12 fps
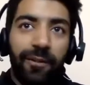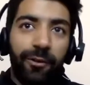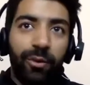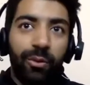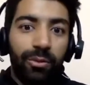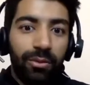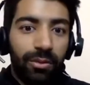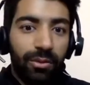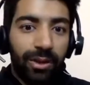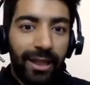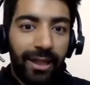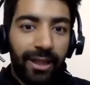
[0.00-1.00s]
If you
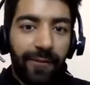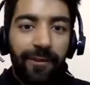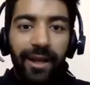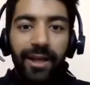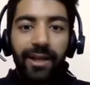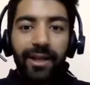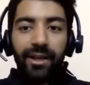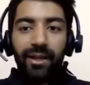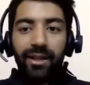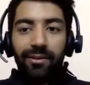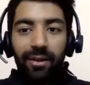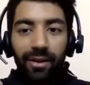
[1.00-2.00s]
like, if
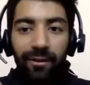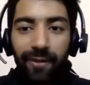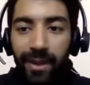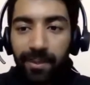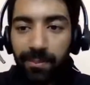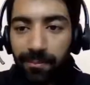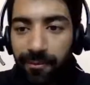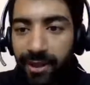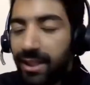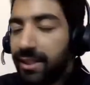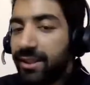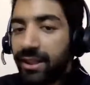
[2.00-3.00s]
I'm
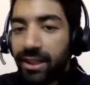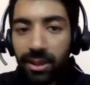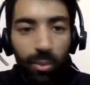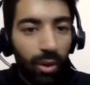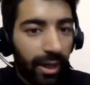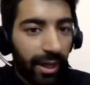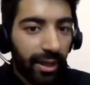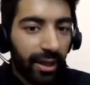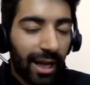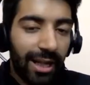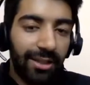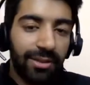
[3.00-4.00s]
feeling sick in the morning,
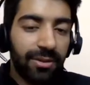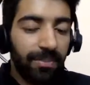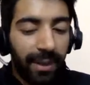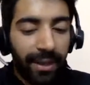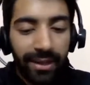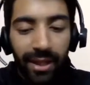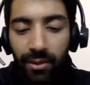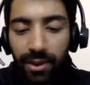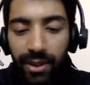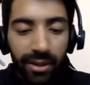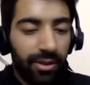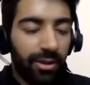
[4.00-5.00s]
I'll just ping that,
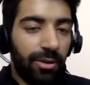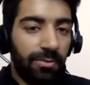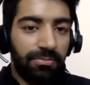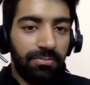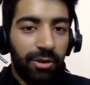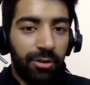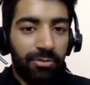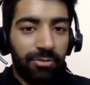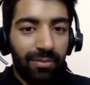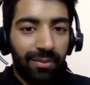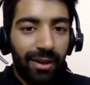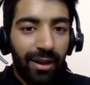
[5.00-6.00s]
okay,
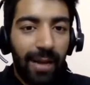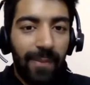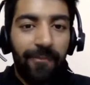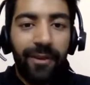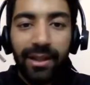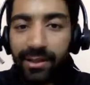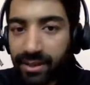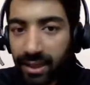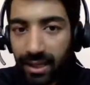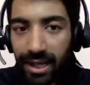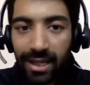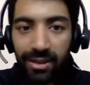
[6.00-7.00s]
I'm feeling
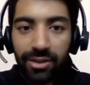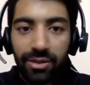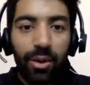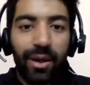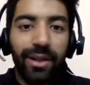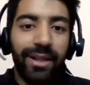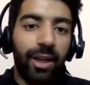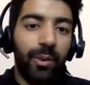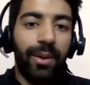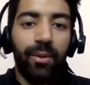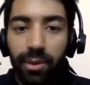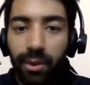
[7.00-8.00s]
sick, I'll just log in at
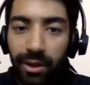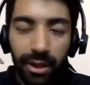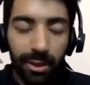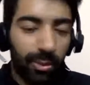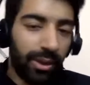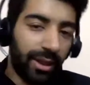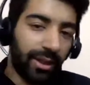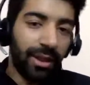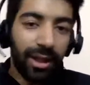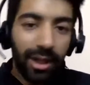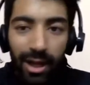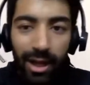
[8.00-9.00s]
12 o'clock in the morning,
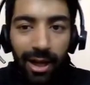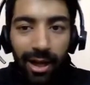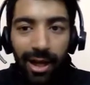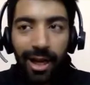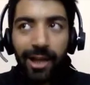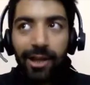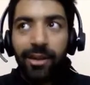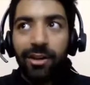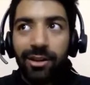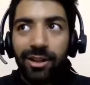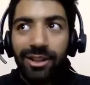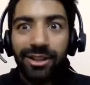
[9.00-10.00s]
and
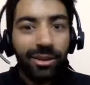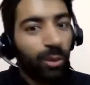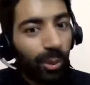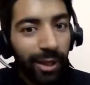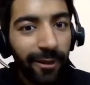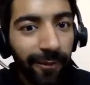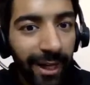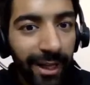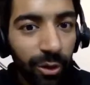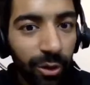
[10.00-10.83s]
it's totally fine.